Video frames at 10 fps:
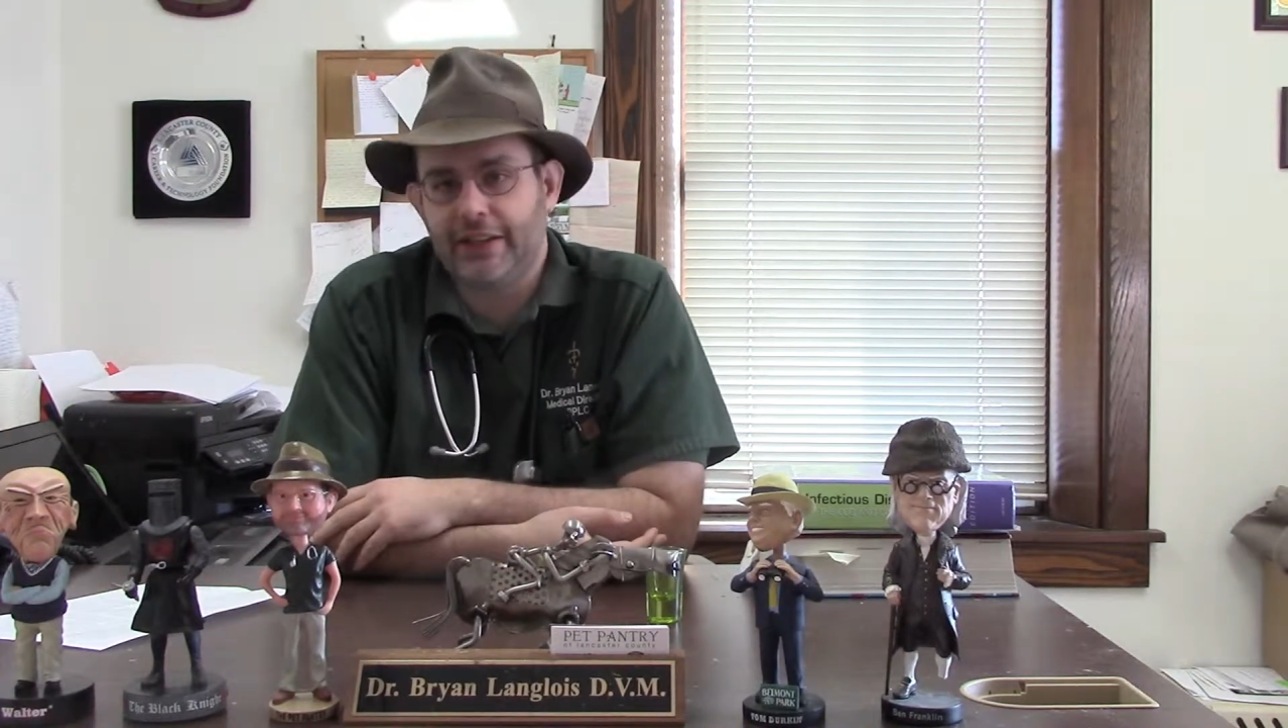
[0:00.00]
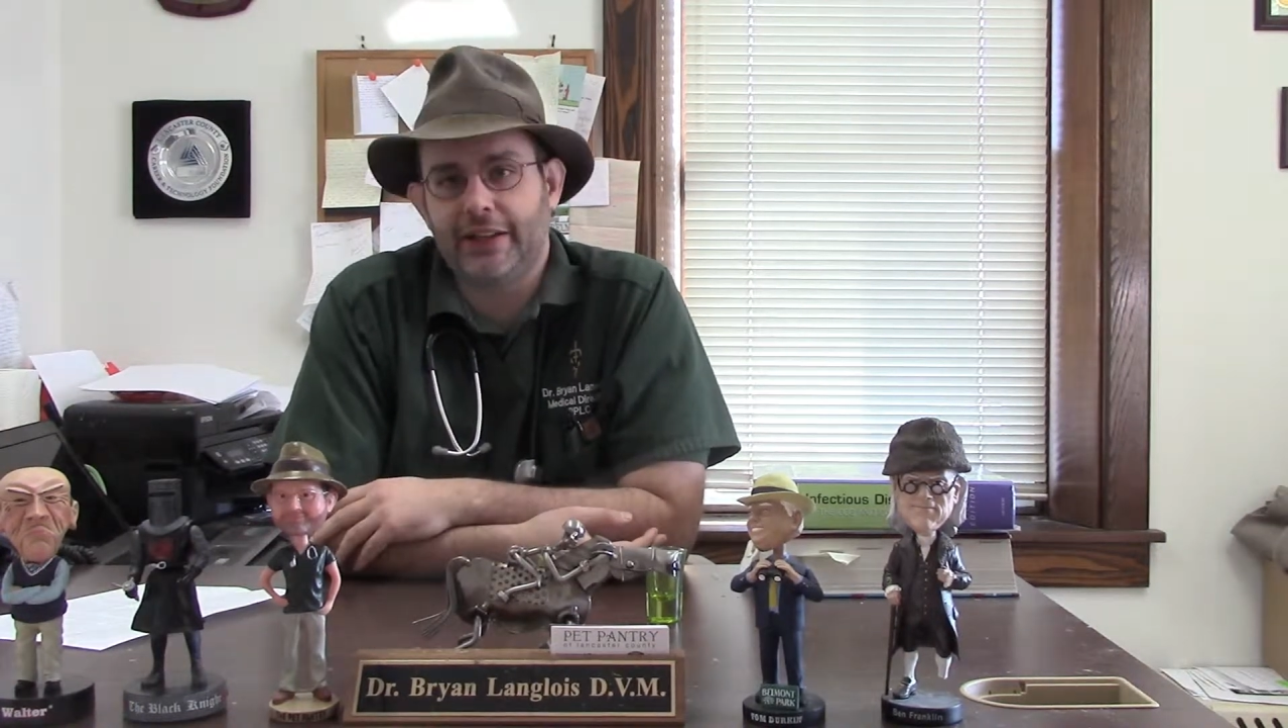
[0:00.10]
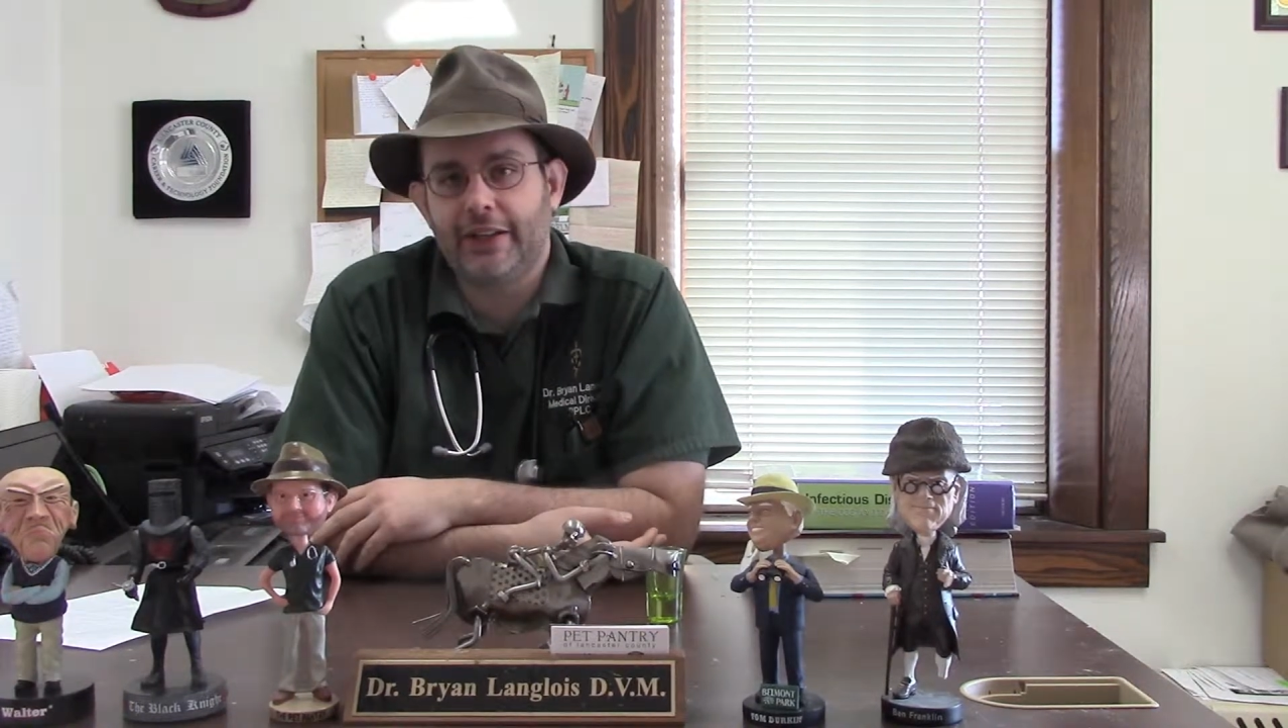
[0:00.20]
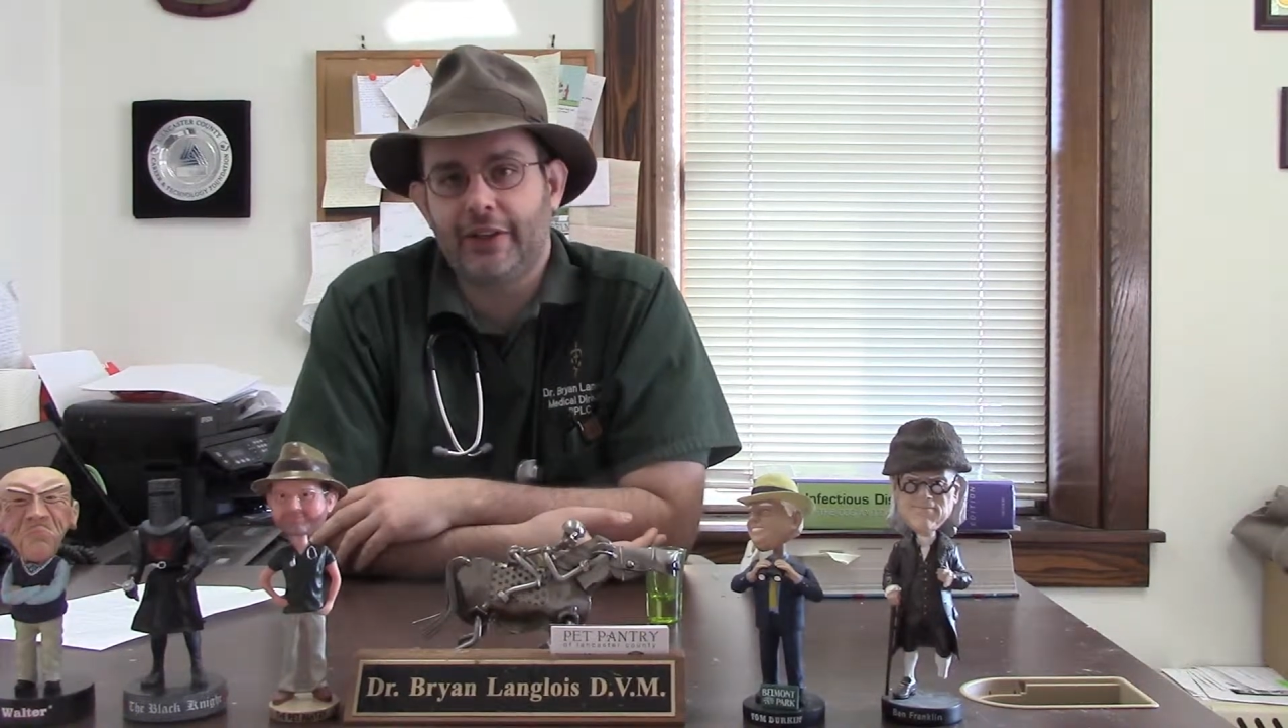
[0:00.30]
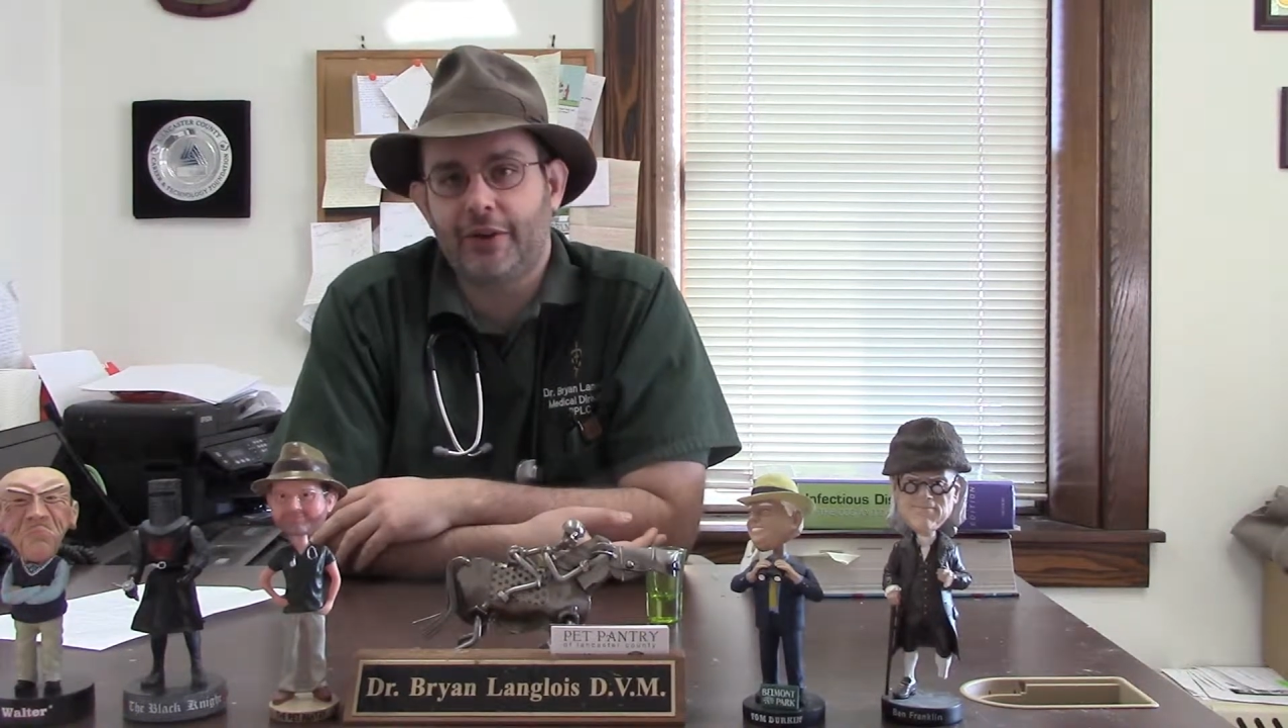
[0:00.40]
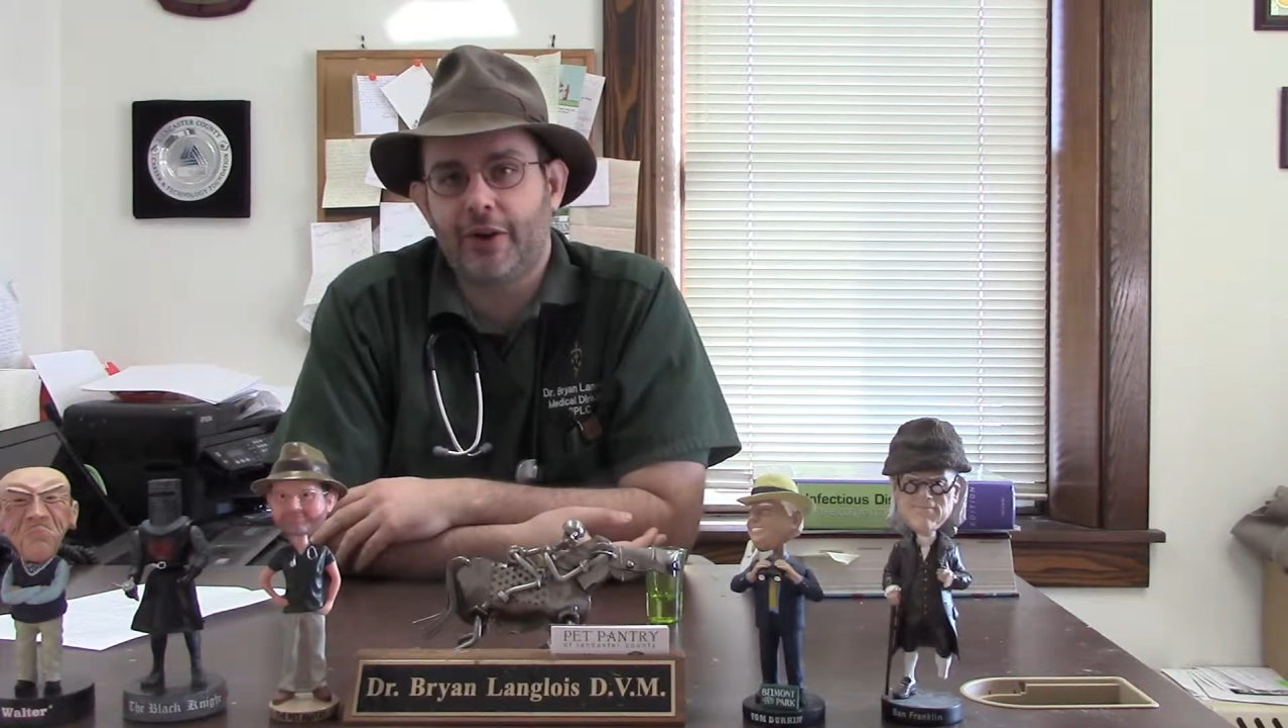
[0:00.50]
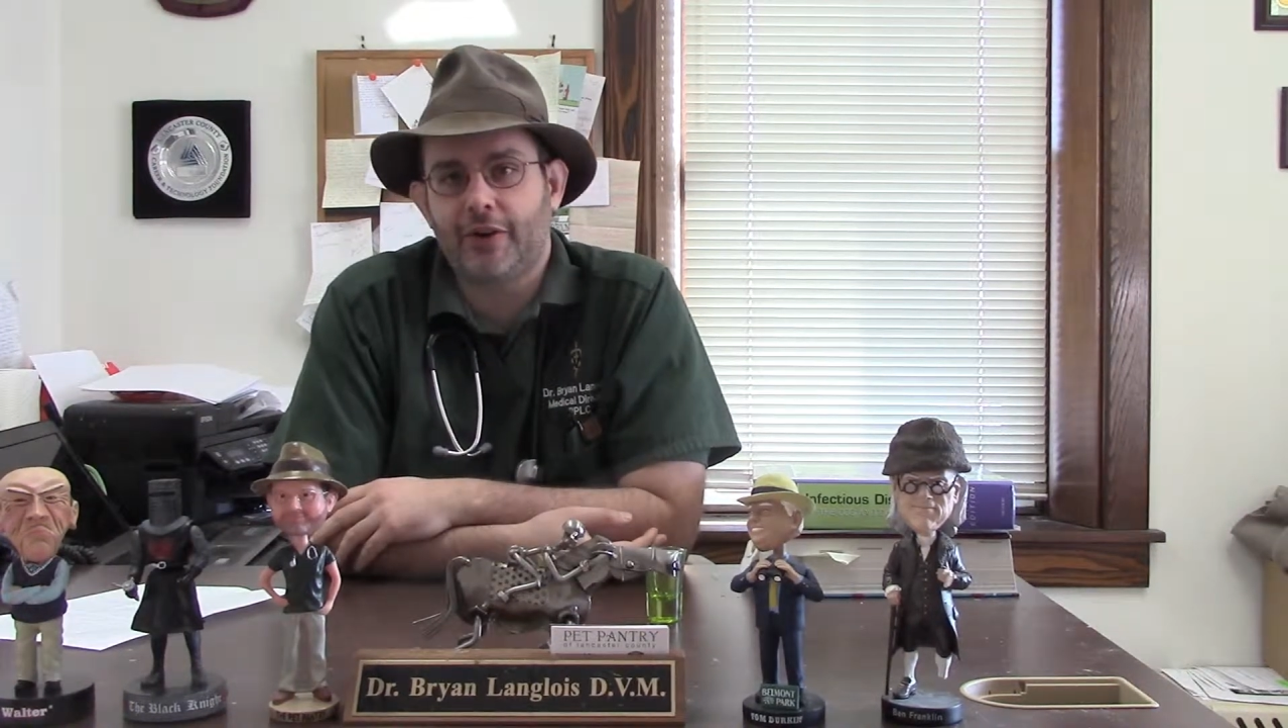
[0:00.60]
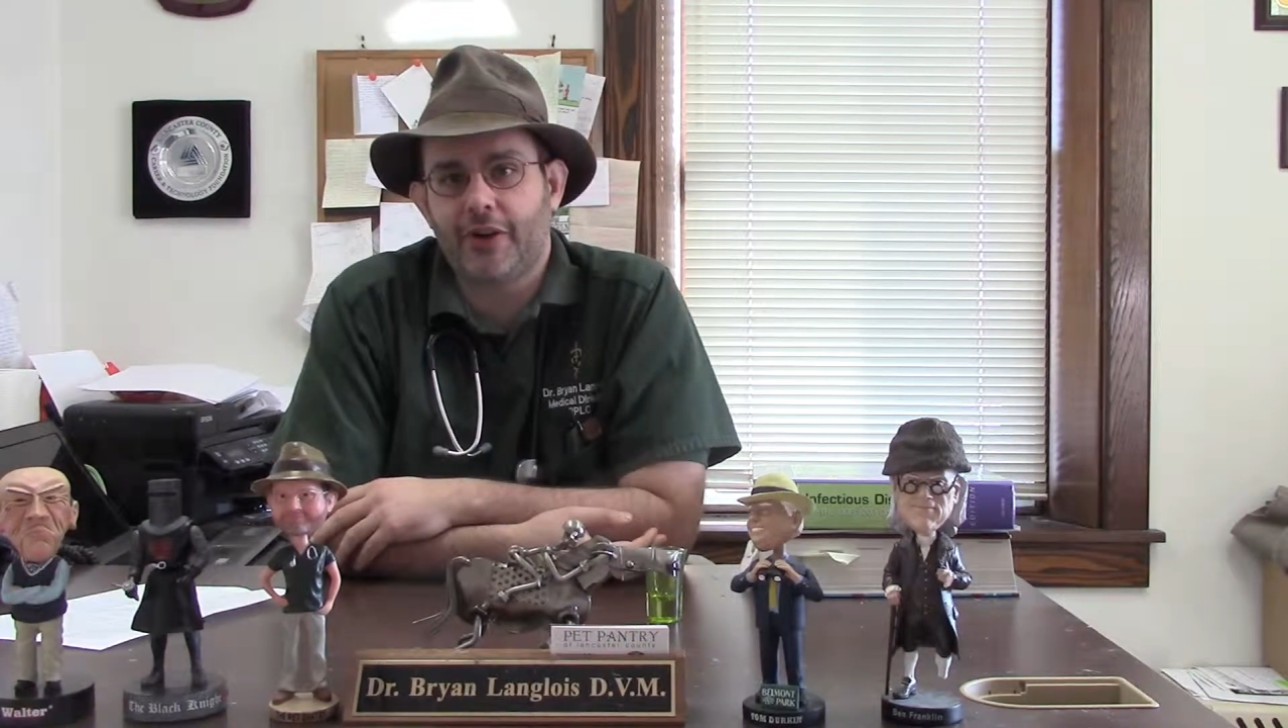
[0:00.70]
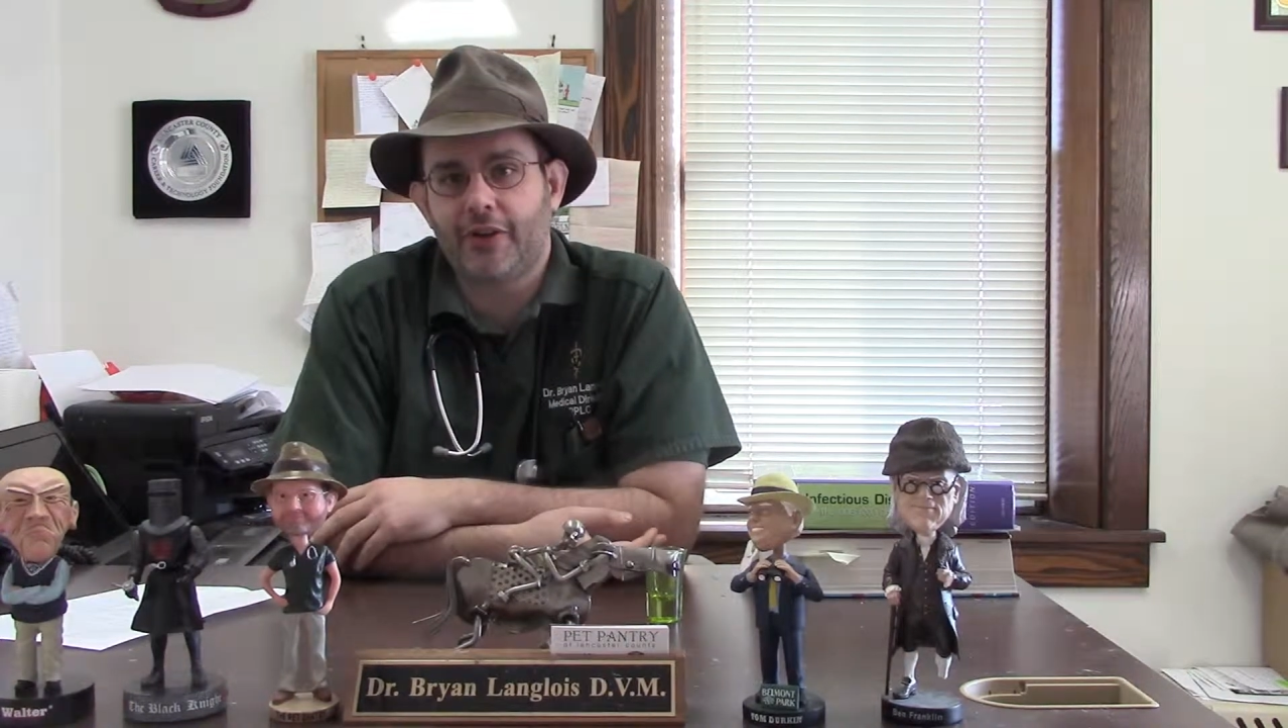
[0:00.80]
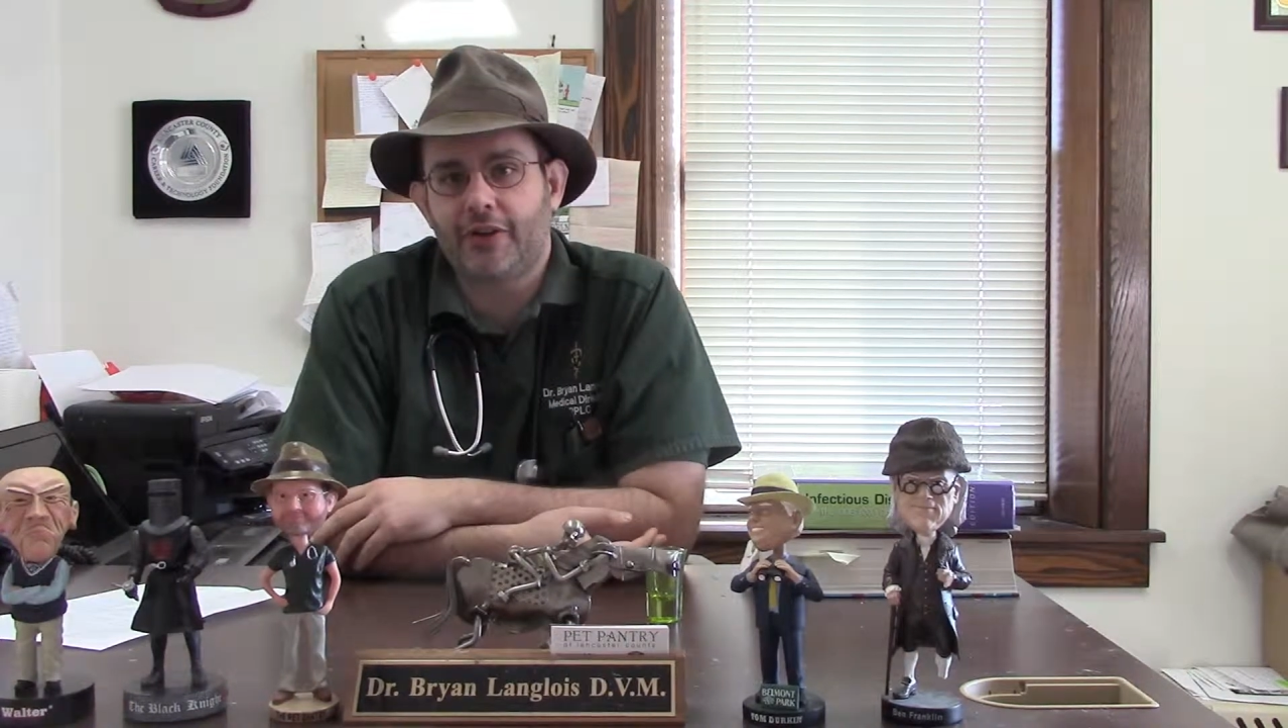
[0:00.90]
there
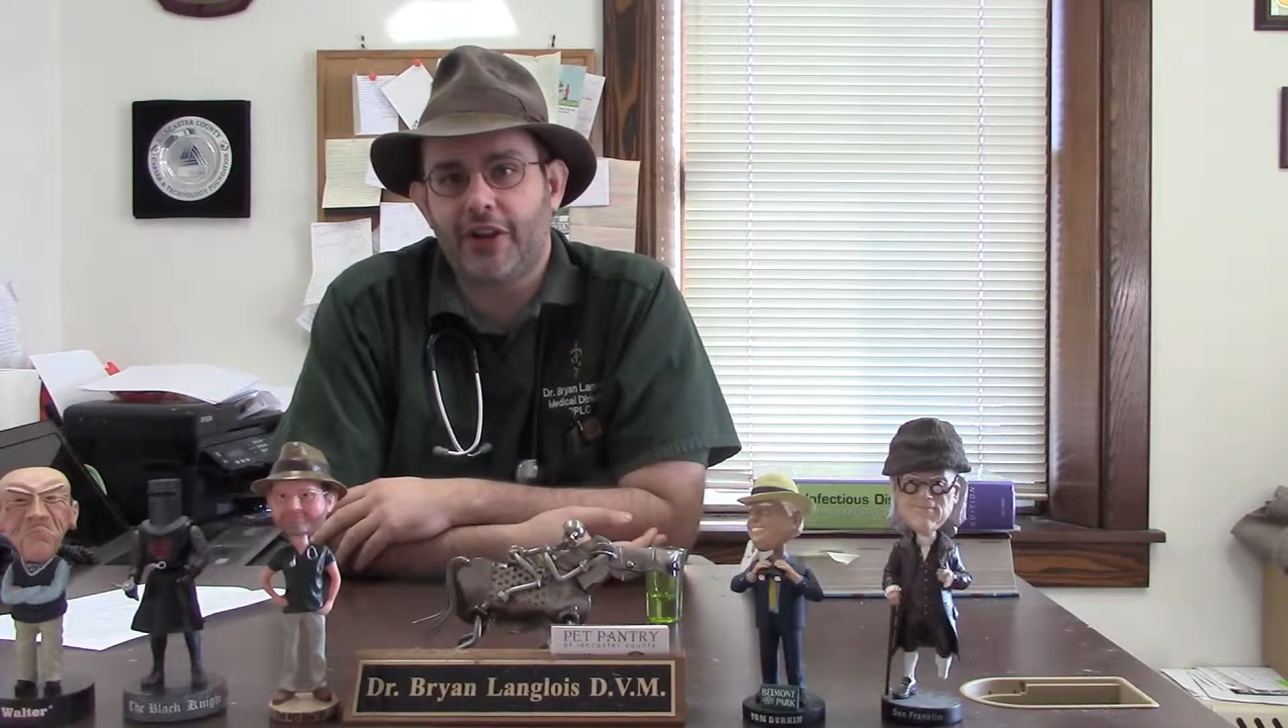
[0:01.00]
are other